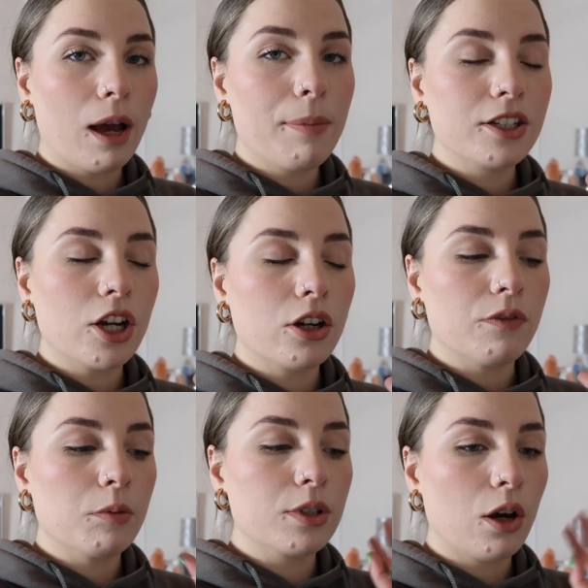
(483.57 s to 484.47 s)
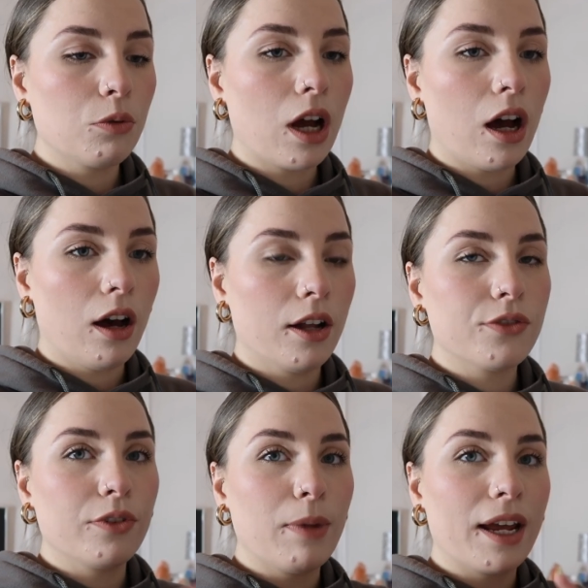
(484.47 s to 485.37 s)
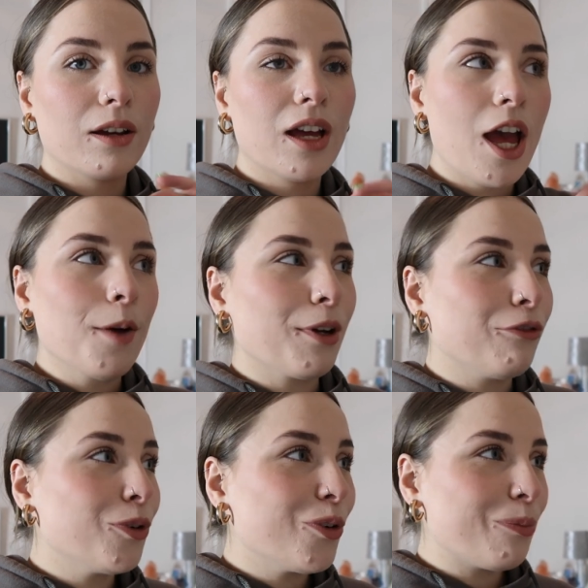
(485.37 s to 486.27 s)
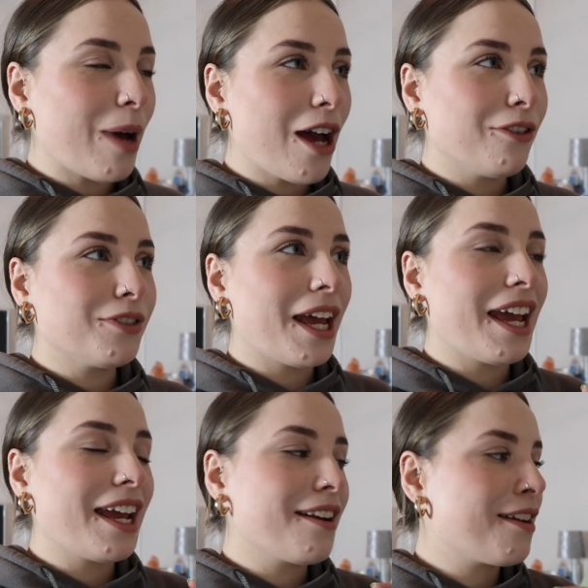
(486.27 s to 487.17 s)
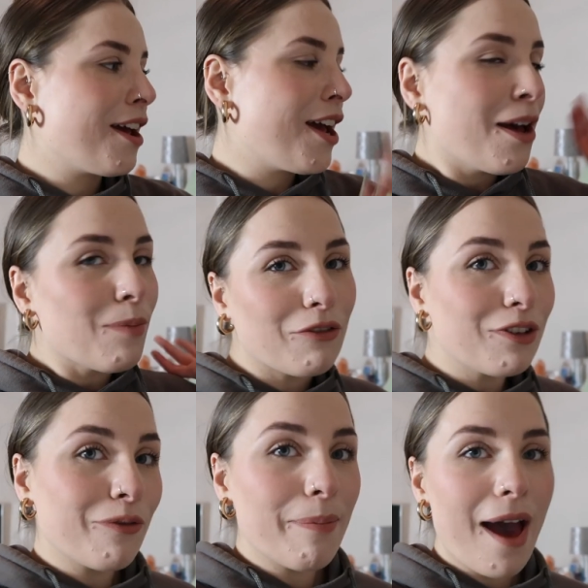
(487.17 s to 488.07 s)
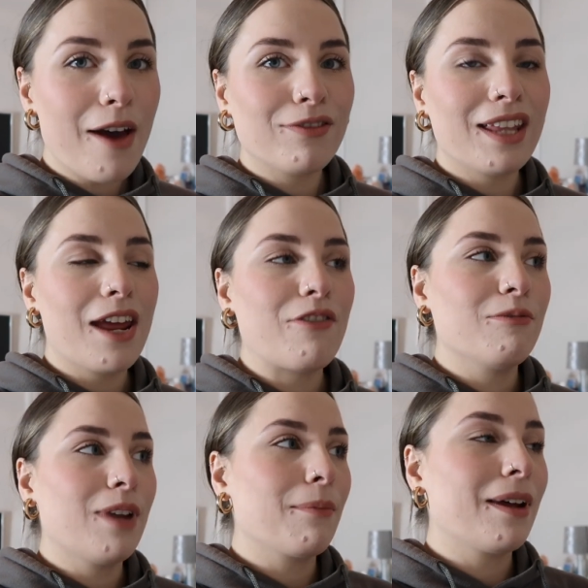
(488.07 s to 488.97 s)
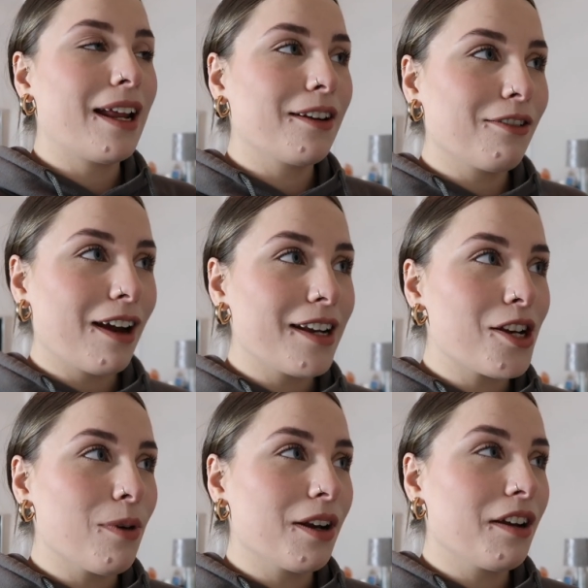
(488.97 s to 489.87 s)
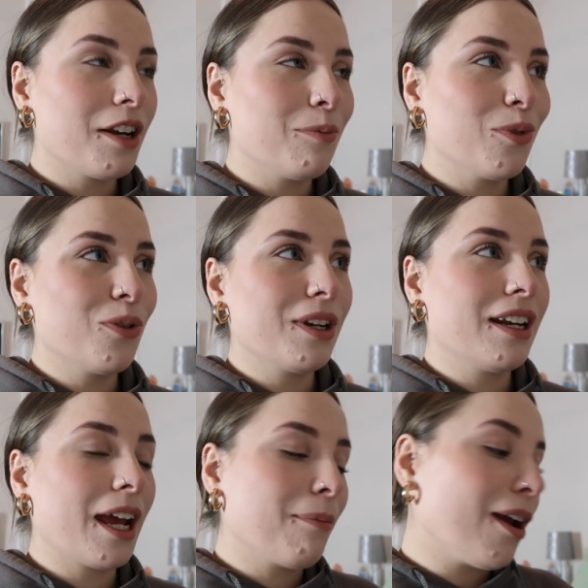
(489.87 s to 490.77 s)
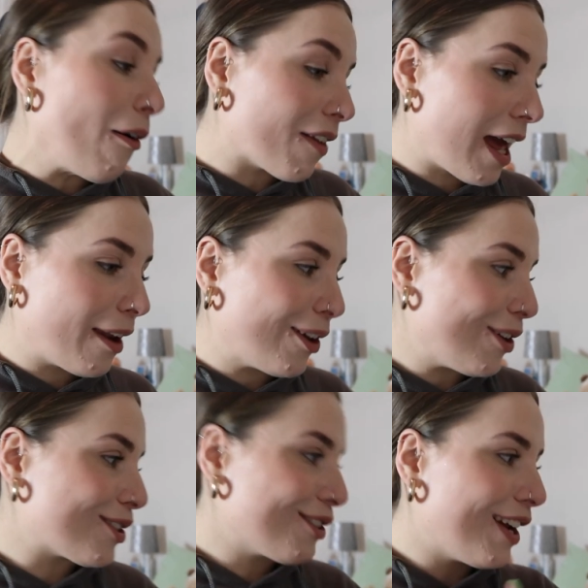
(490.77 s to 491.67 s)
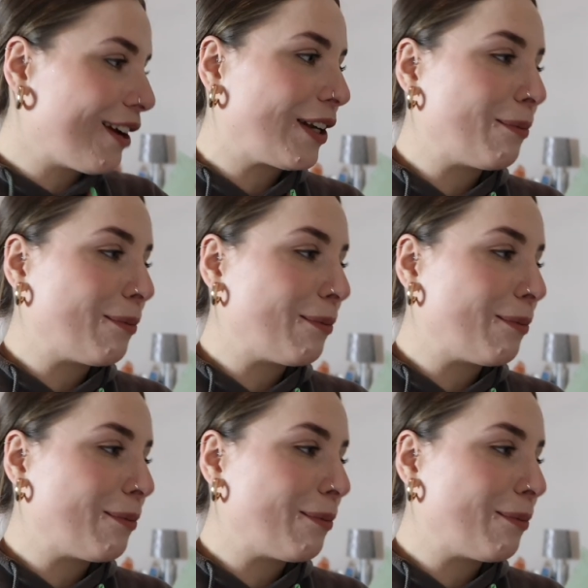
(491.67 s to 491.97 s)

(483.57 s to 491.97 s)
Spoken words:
Quite a big chunk of it was old cards from like my fourth birthday and my fifth birthday from like my nan and granddad who aren't here anymore, and then like my other nana who's not here